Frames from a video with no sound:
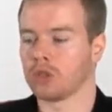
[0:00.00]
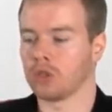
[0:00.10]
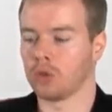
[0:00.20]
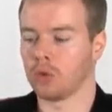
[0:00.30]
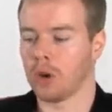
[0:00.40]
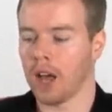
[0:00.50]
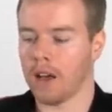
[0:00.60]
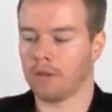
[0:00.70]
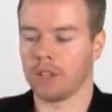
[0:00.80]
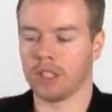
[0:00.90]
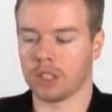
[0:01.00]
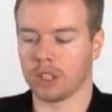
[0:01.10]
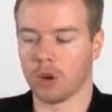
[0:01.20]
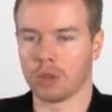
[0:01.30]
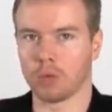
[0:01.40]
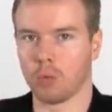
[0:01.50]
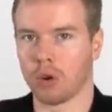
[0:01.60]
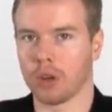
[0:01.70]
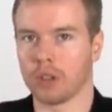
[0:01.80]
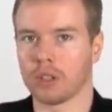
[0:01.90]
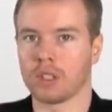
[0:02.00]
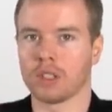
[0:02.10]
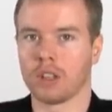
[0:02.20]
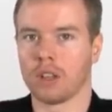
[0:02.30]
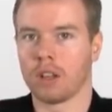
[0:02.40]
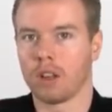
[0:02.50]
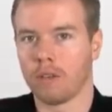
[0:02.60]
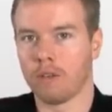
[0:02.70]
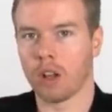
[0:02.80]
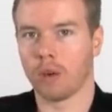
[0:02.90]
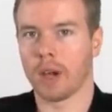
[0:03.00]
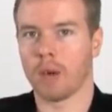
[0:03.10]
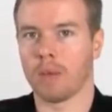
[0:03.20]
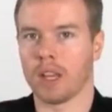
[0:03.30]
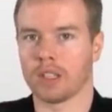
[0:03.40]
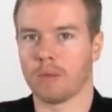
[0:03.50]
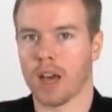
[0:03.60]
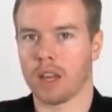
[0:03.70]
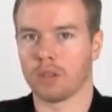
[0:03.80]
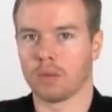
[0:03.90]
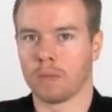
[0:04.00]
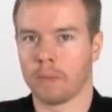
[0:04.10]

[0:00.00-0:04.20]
to have these ghost warriors follow him into battle.